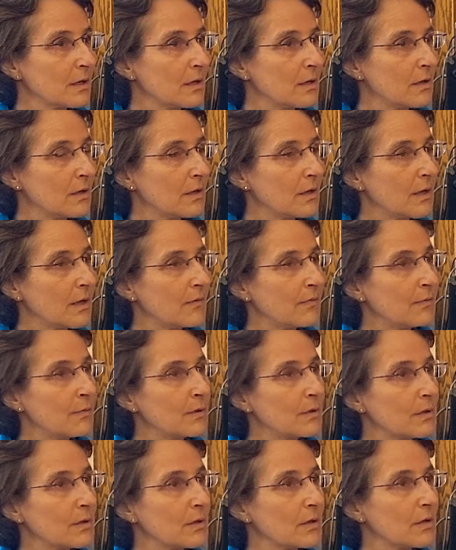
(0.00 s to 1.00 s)
And he gave me
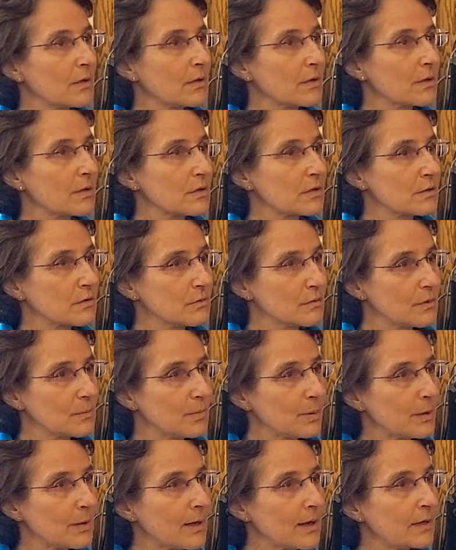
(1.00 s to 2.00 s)
the courage to
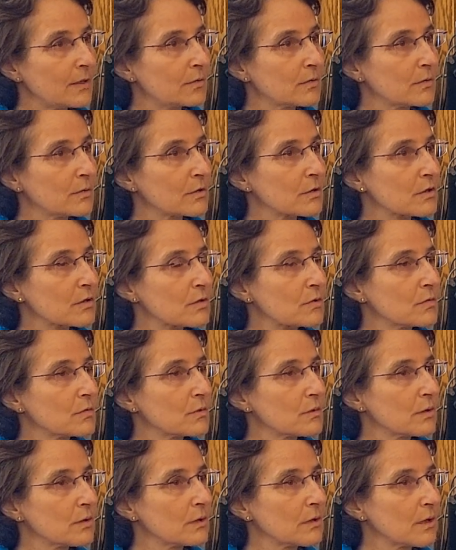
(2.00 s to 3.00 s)
apply to a
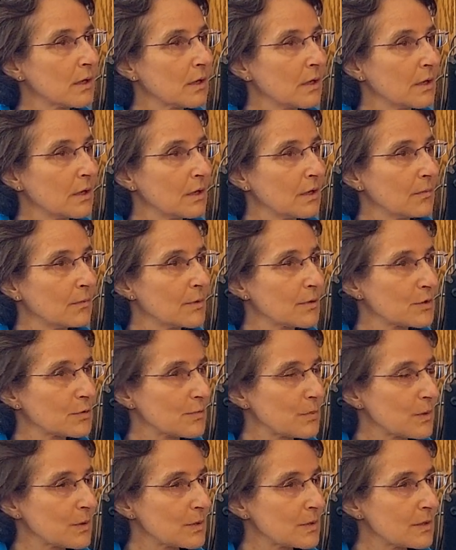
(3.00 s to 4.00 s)
school which
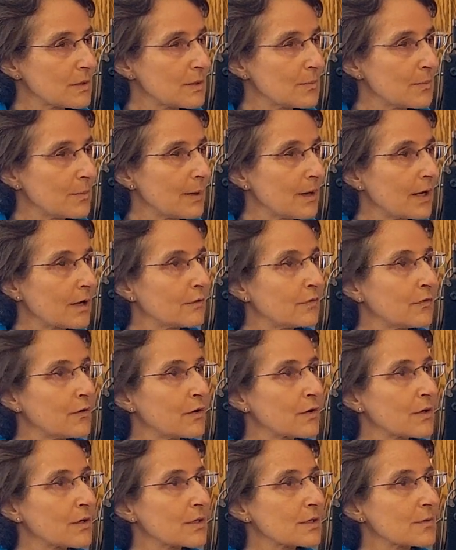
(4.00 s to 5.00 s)
was in the Black
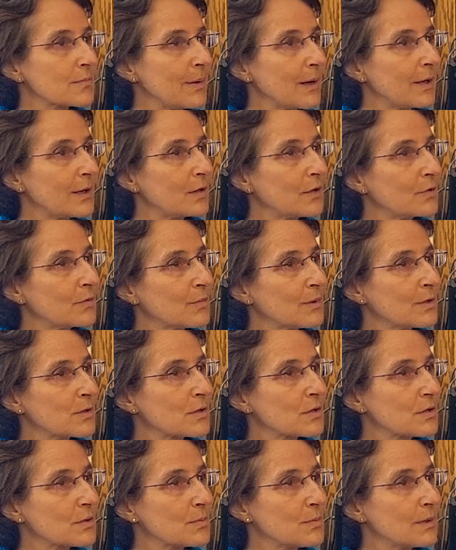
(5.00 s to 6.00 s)
Forest back home in
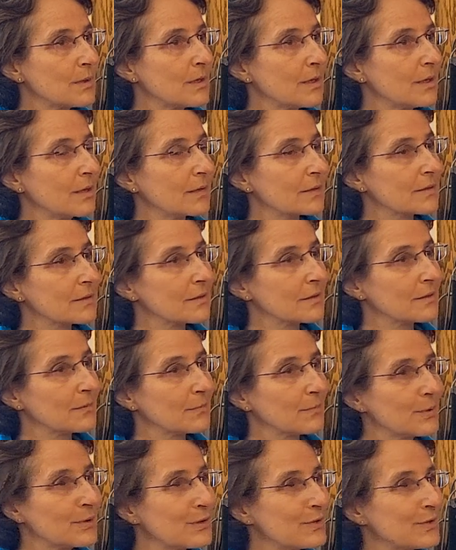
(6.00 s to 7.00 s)
Germany. Okay. It's a
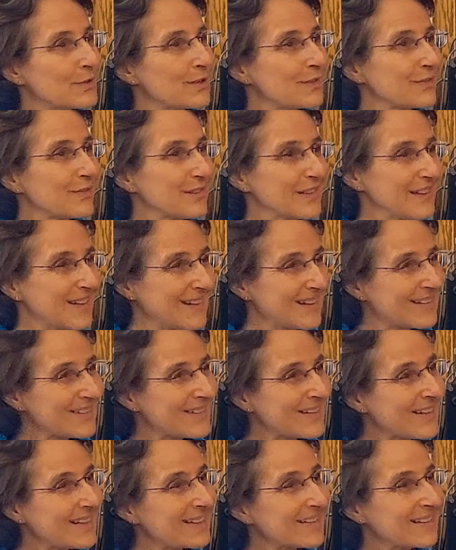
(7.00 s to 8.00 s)
beautiful
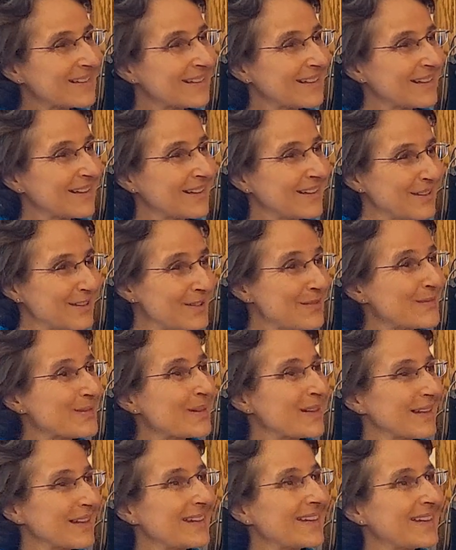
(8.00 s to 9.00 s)
area. Okay. You
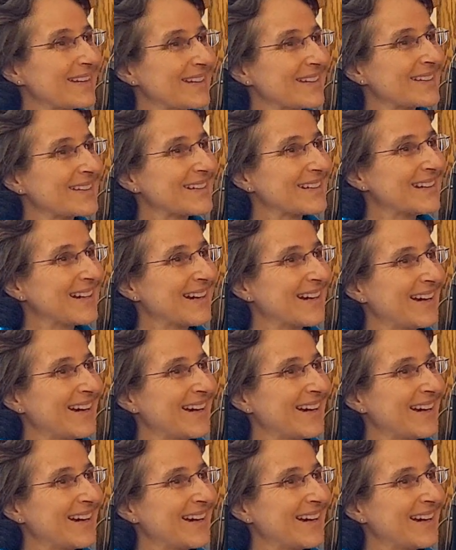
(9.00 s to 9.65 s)
would like it. Yeah.